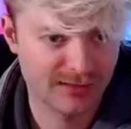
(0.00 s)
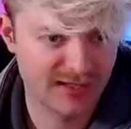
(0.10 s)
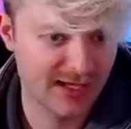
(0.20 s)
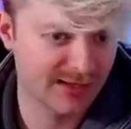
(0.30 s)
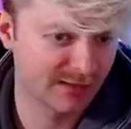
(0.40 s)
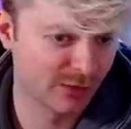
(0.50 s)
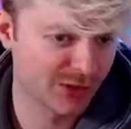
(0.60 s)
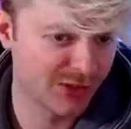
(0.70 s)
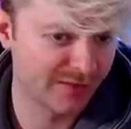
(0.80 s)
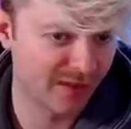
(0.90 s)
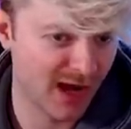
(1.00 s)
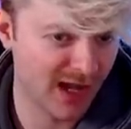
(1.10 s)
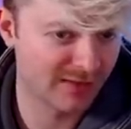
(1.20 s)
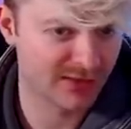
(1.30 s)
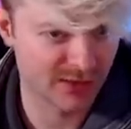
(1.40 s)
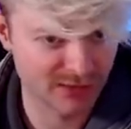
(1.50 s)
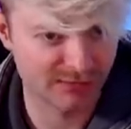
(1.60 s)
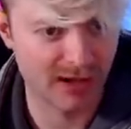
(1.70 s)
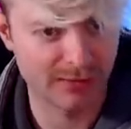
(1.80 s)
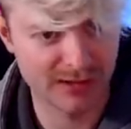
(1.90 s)
Takes and rook g5 is also
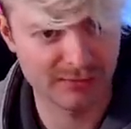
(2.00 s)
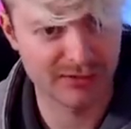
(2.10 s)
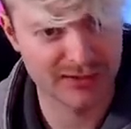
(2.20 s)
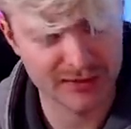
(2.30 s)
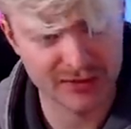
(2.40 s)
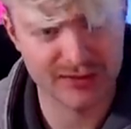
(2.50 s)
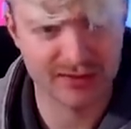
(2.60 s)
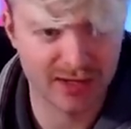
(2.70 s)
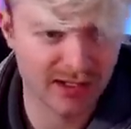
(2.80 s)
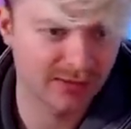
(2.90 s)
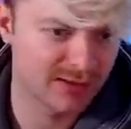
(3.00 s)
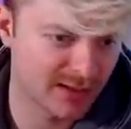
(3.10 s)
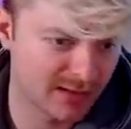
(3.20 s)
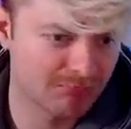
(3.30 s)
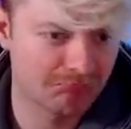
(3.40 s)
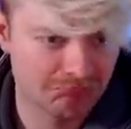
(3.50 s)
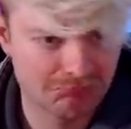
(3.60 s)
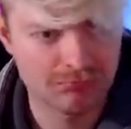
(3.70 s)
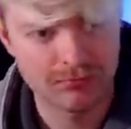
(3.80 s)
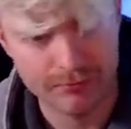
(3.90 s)
probably a pretty serious threat, I would say
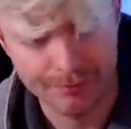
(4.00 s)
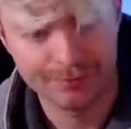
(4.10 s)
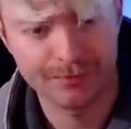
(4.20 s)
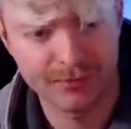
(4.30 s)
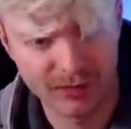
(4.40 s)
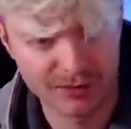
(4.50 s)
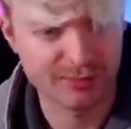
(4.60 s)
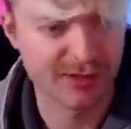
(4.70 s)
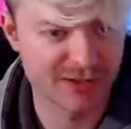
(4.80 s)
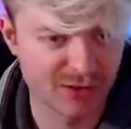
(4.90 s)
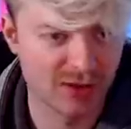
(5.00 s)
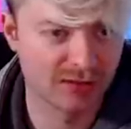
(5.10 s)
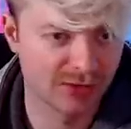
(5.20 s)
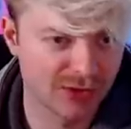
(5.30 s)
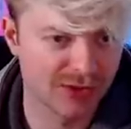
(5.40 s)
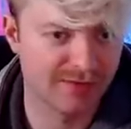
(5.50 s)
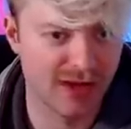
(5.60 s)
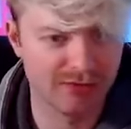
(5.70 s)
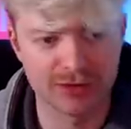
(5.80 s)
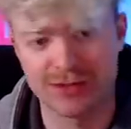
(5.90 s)
looks pretty strong. Rook
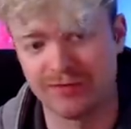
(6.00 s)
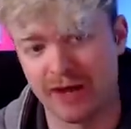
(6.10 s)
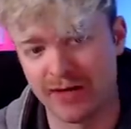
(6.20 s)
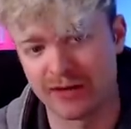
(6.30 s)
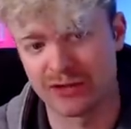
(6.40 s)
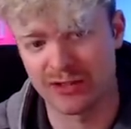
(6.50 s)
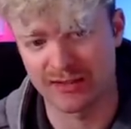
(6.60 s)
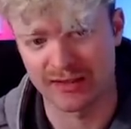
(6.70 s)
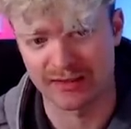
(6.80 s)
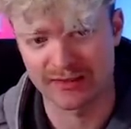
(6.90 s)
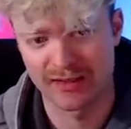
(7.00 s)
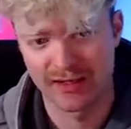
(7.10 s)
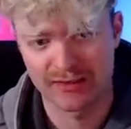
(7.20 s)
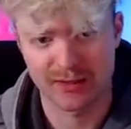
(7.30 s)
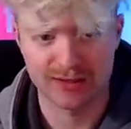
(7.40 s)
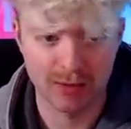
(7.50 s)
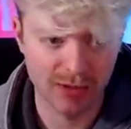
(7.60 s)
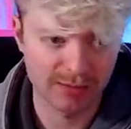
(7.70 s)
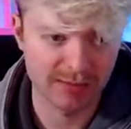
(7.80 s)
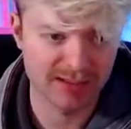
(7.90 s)
g5. Rook g5 now is g6. So that's what I
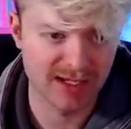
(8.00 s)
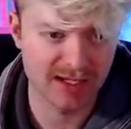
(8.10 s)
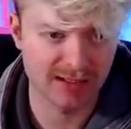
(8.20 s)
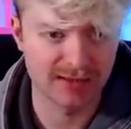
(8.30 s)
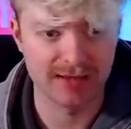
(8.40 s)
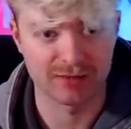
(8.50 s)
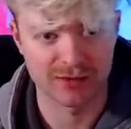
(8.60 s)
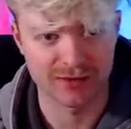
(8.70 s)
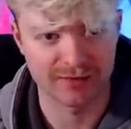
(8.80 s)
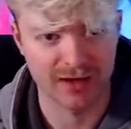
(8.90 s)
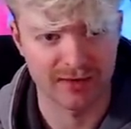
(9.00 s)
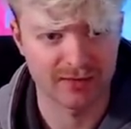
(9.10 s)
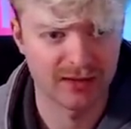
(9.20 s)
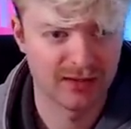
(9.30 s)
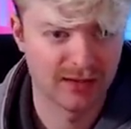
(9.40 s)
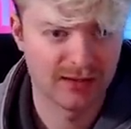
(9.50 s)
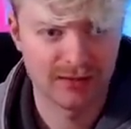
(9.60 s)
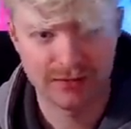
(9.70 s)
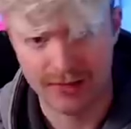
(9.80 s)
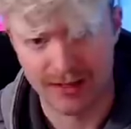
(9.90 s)
want to maybe take and then rook
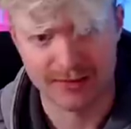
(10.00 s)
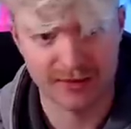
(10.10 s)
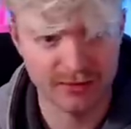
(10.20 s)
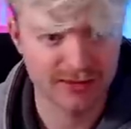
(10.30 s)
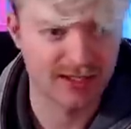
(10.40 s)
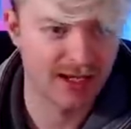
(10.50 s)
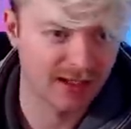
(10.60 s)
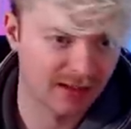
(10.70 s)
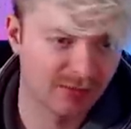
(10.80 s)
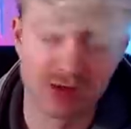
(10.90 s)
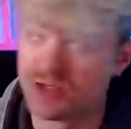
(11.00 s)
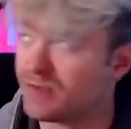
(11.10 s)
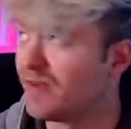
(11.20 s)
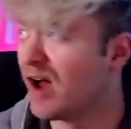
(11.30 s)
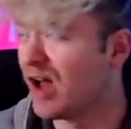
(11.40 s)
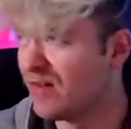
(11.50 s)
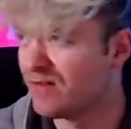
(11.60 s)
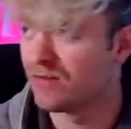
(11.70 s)
g5. Yeah, so I think we take rook g5.